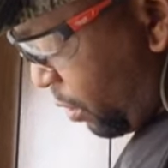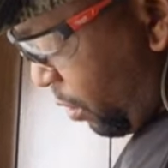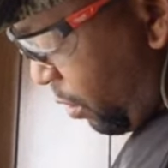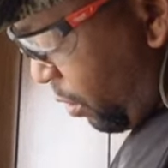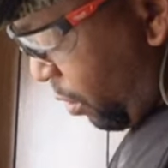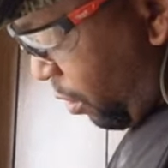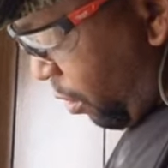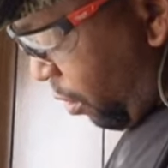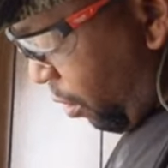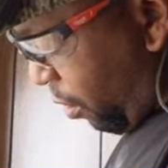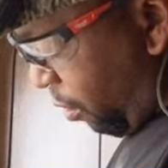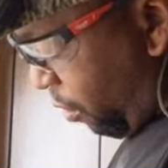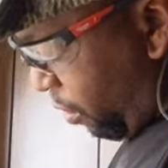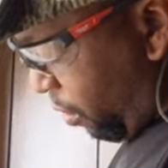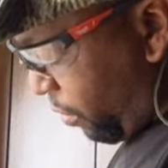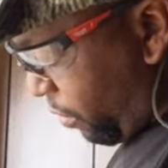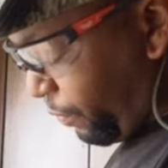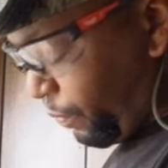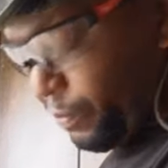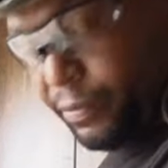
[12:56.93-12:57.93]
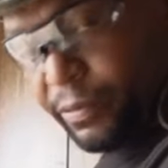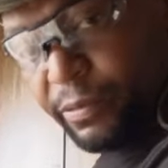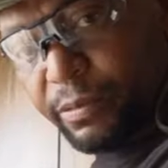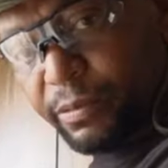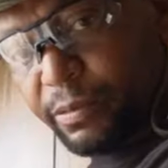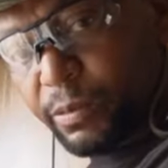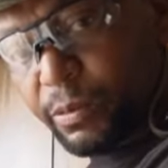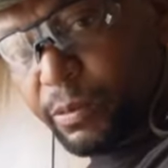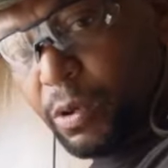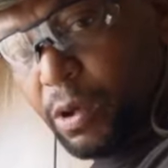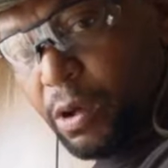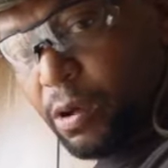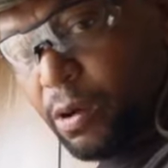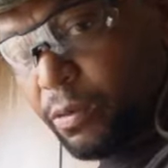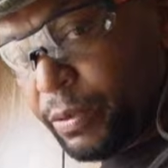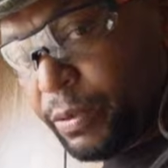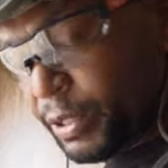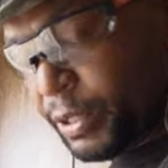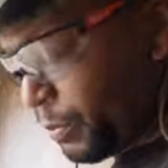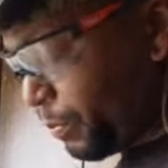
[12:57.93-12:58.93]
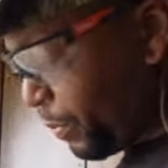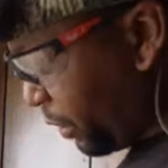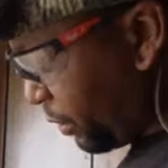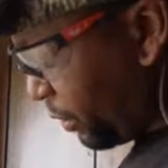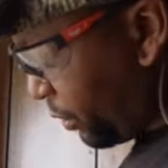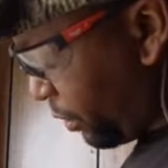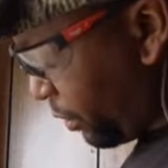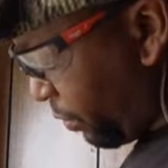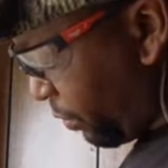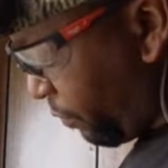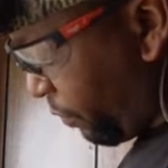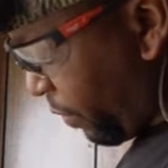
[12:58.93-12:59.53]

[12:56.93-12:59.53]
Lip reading: Off will always be to the right.